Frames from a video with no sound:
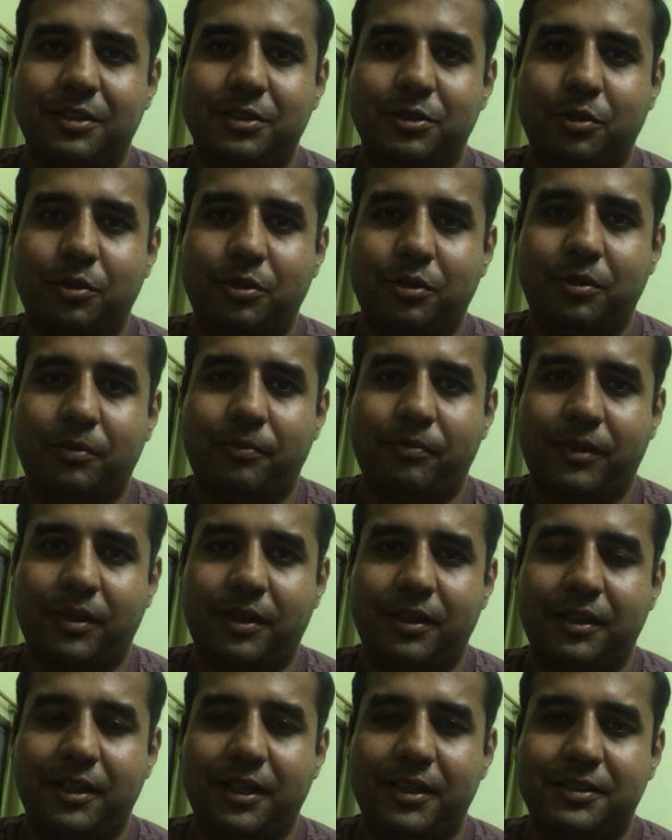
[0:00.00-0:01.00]
So
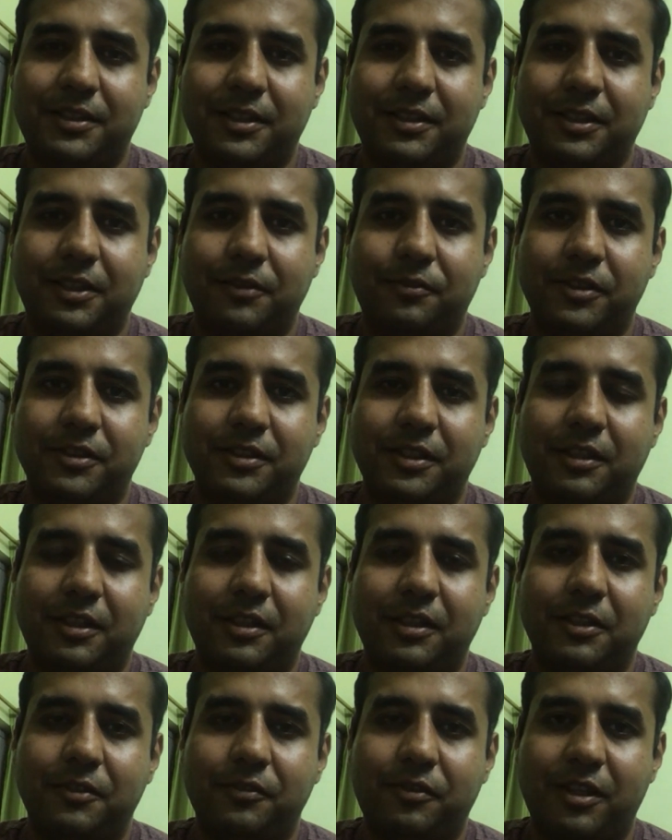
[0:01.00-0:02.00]
in that sense, the
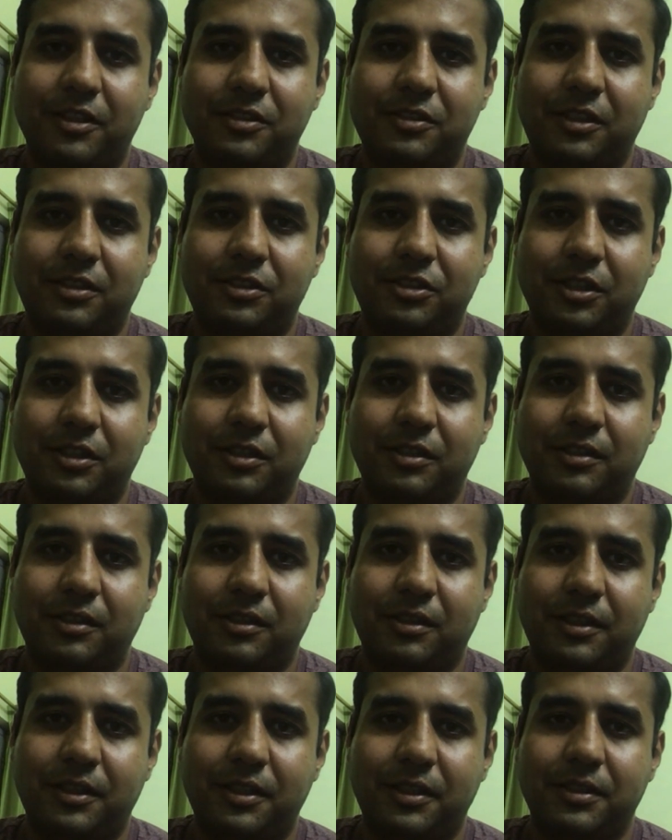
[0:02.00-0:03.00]
physical infrastructure
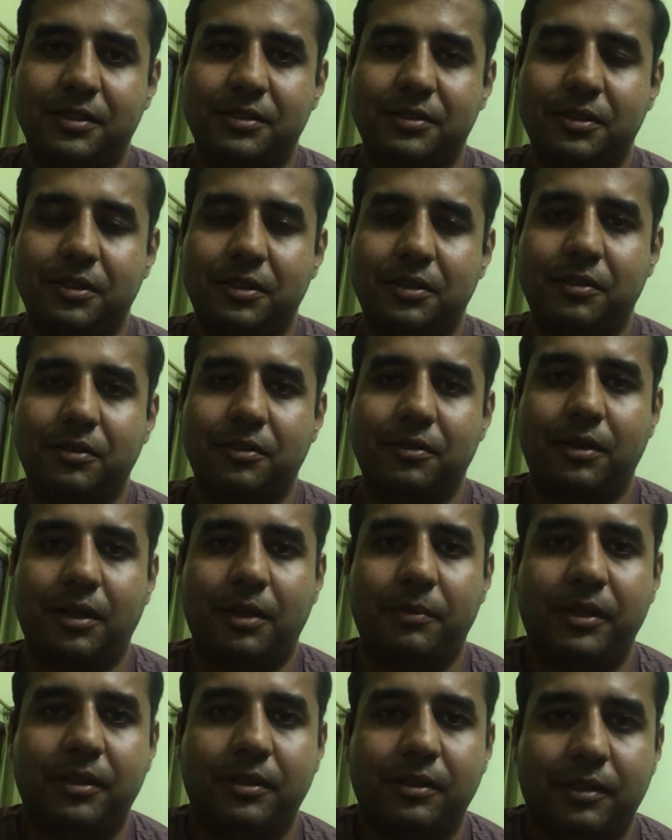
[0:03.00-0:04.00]
is, uh,
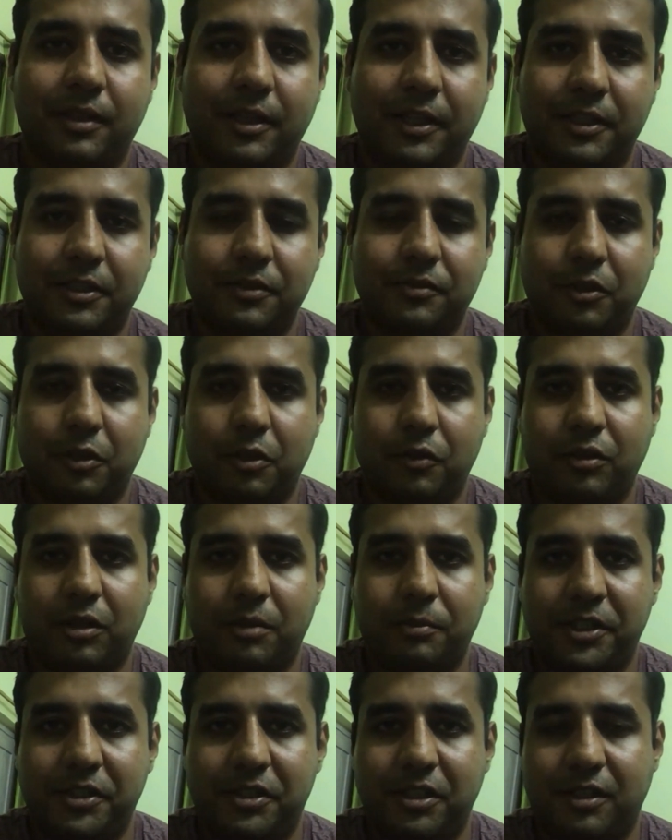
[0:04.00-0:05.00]
I mean, that is one of
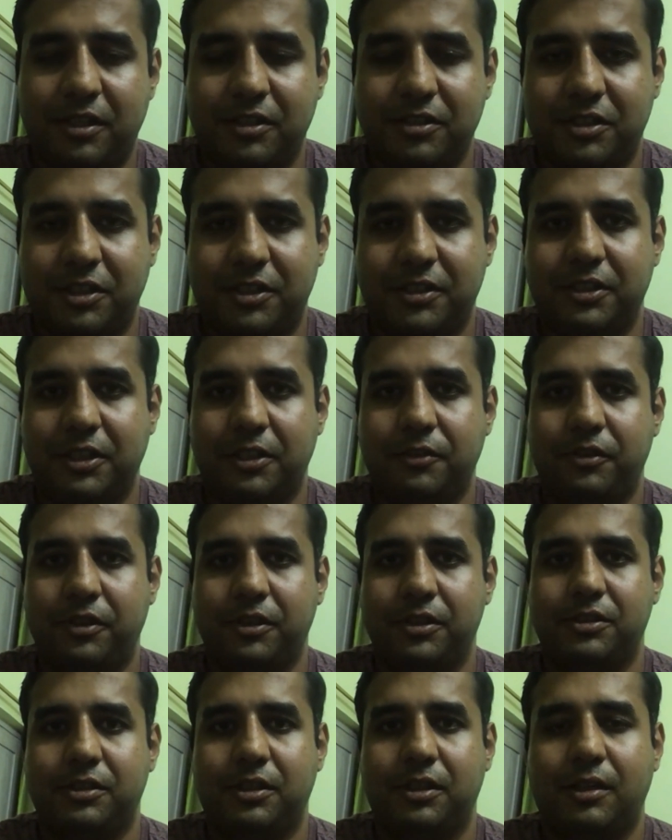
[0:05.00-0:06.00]
the major constraints I
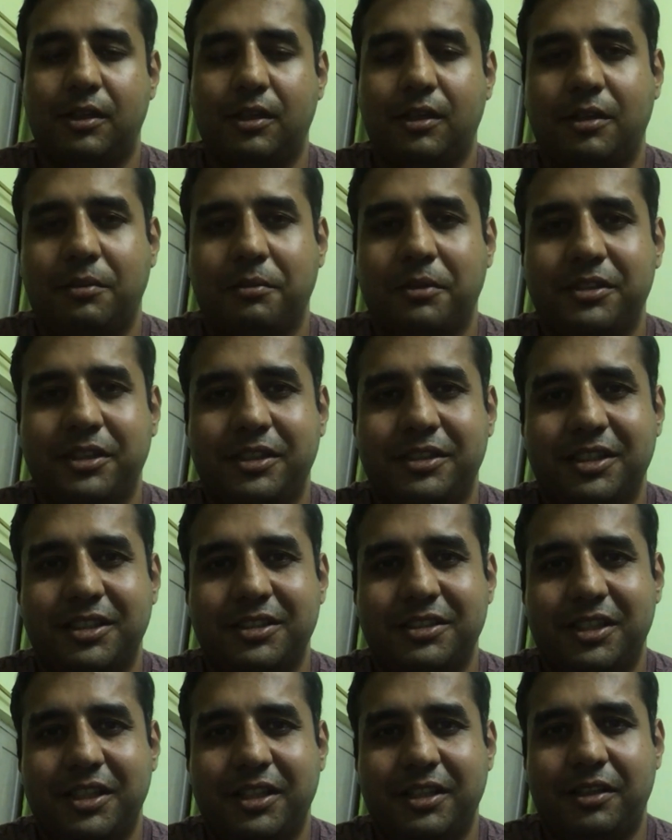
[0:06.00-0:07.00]
face. But it's
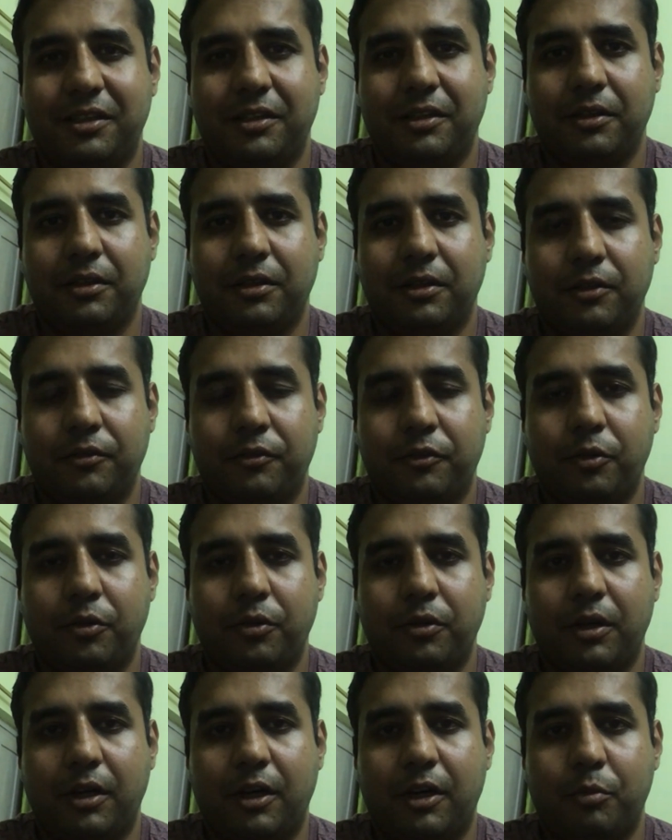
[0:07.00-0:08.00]
just that uh, if
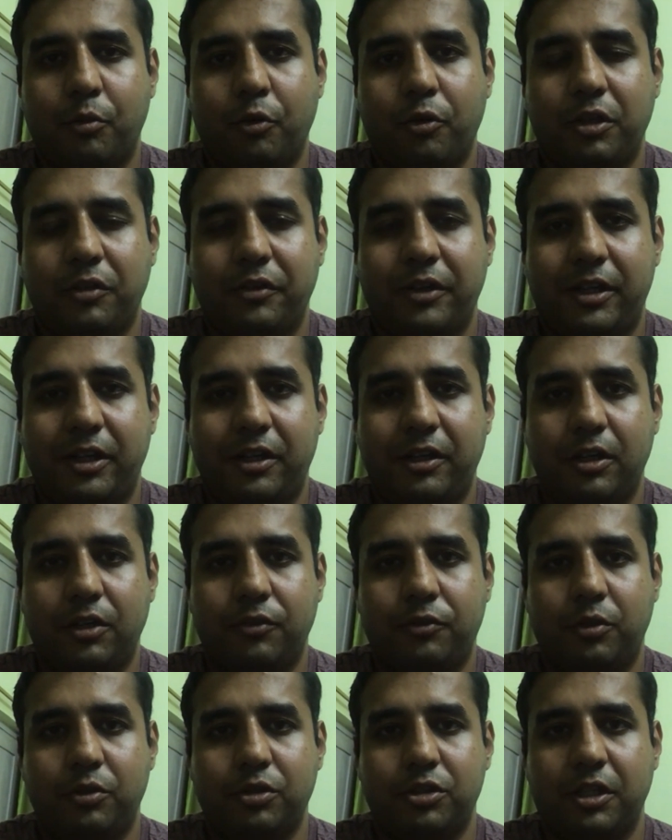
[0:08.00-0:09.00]
you are motivated
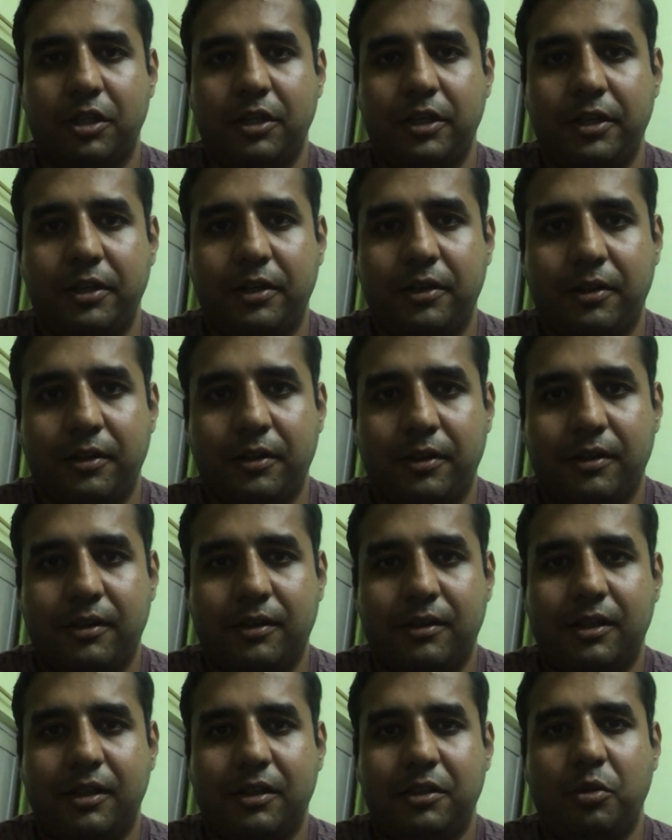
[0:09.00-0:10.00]
enough to study,
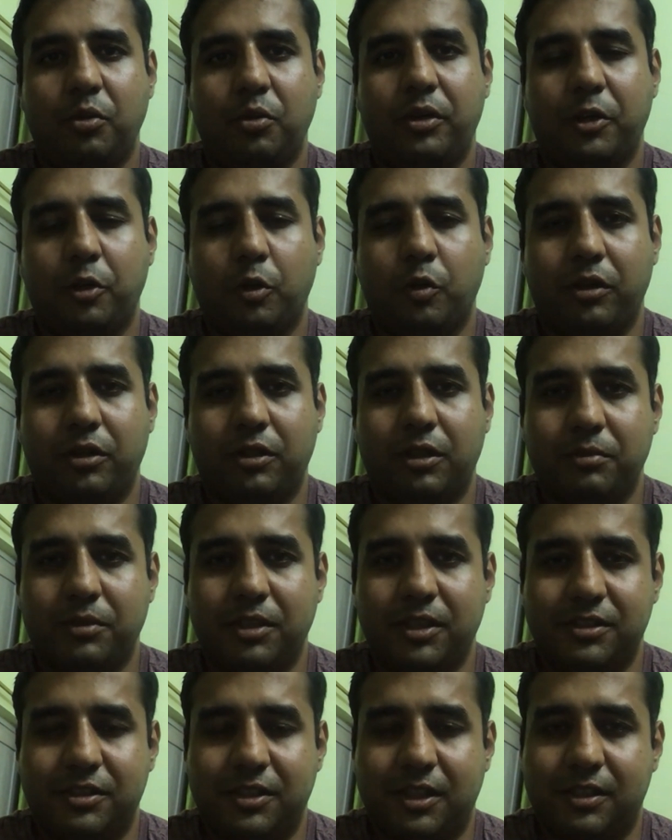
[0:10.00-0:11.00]
then you can overcome
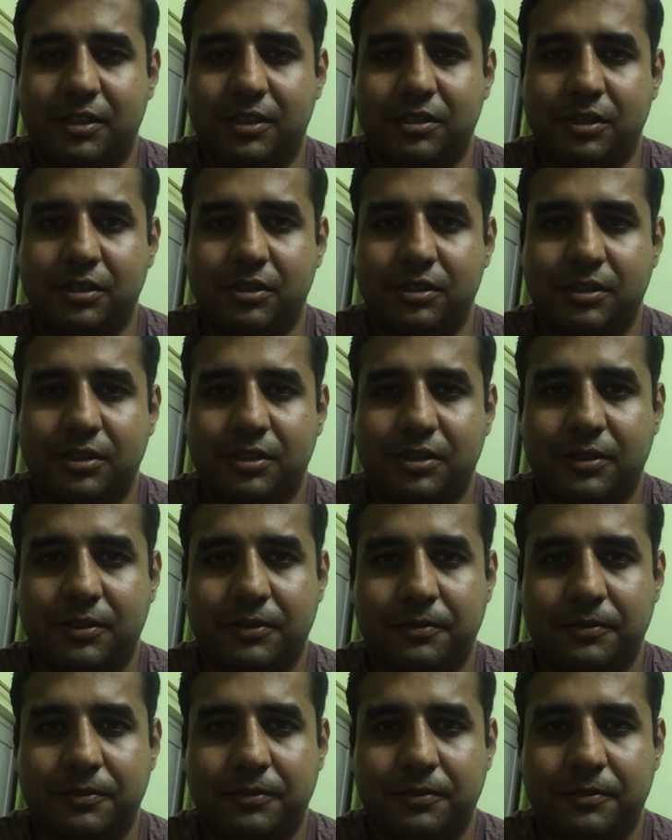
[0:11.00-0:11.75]
these challenges.